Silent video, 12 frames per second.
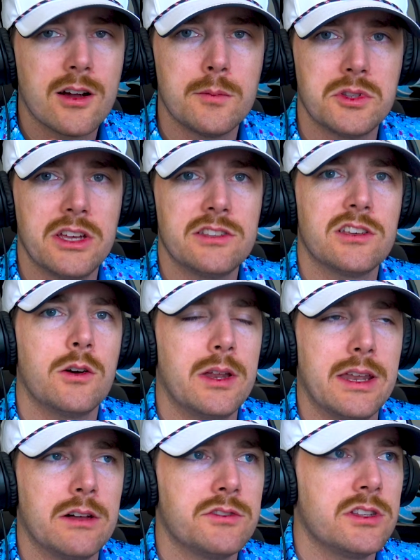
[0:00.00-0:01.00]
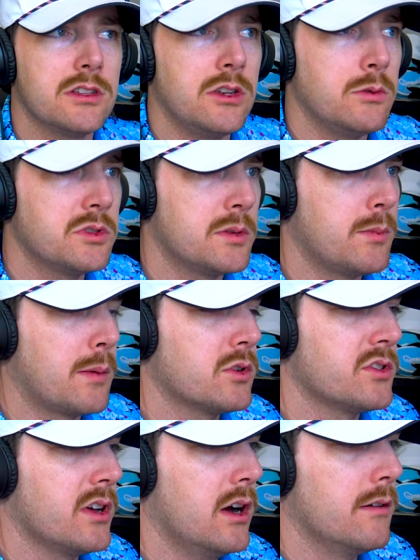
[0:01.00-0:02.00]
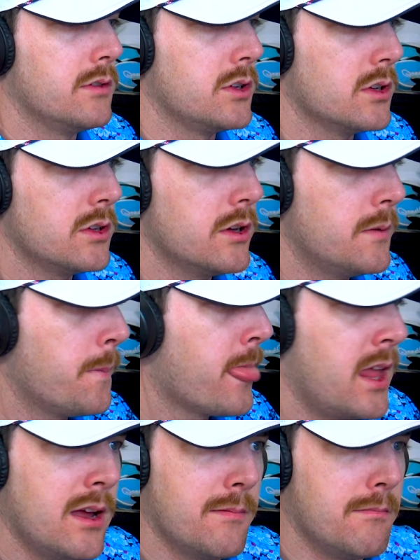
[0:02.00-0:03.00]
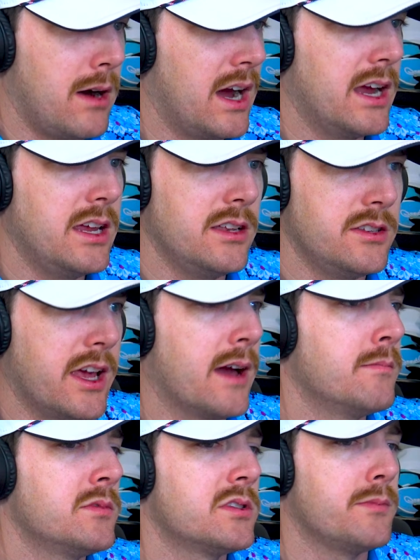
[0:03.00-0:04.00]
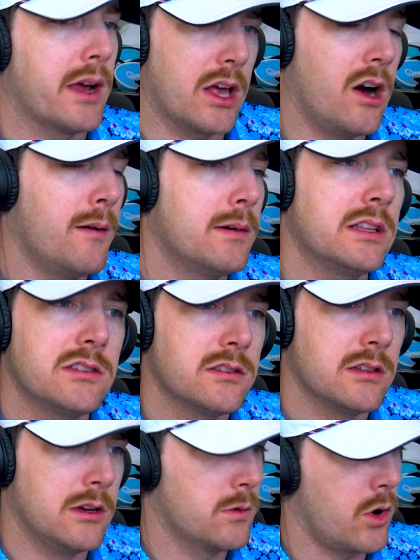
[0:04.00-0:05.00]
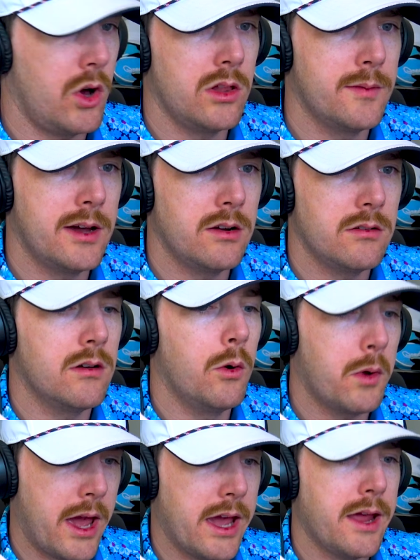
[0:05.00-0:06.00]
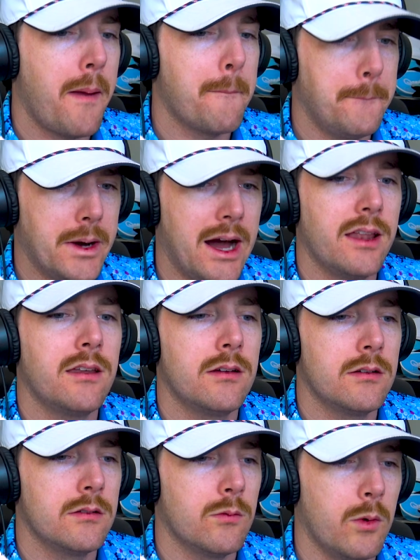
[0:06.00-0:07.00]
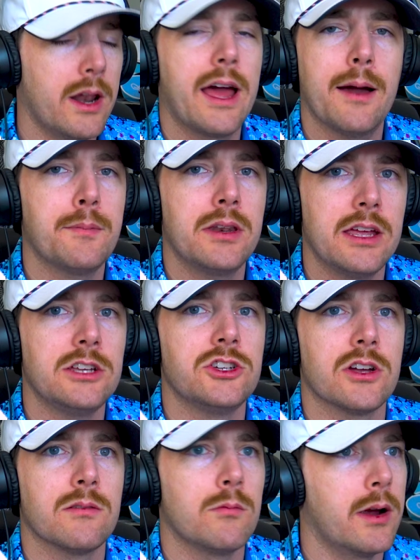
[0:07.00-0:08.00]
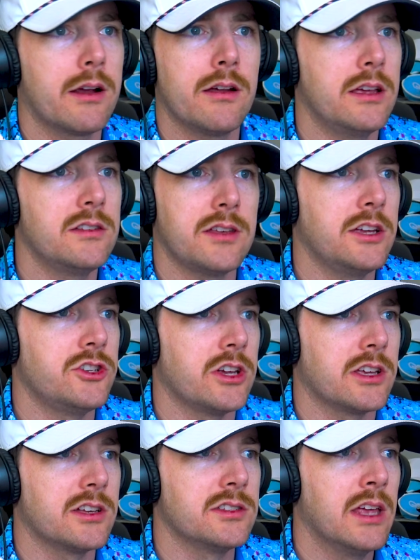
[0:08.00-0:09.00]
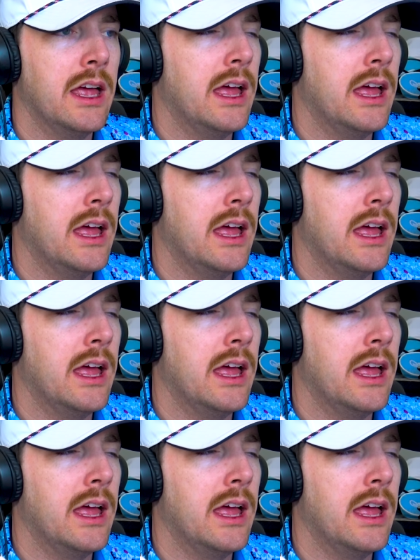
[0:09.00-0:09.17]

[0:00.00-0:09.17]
a couple days ago announcing the newest members of Good Good, my DMs, my comments, they were all about, okay, but what happened to AJ? Where is AJ? Because